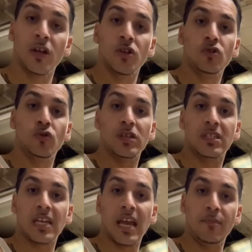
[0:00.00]
do the
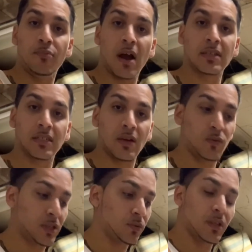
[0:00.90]
same process that we
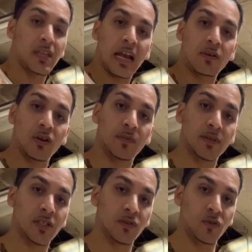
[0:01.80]
did with the Dacron on the
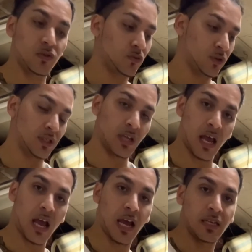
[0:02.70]
material, do the
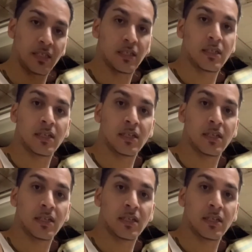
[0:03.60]
sides,